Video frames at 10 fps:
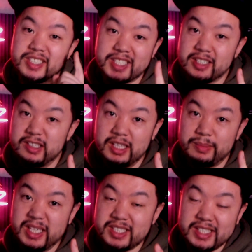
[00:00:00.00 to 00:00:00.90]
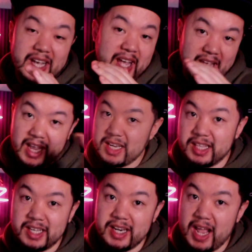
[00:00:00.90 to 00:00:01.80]
in single elimination.
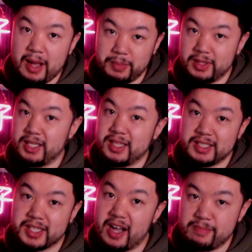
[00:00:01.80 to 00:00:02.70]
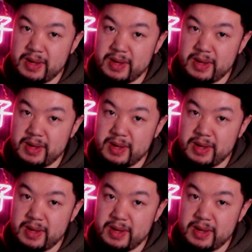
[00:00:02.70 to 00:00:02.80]
Anything can happen in these live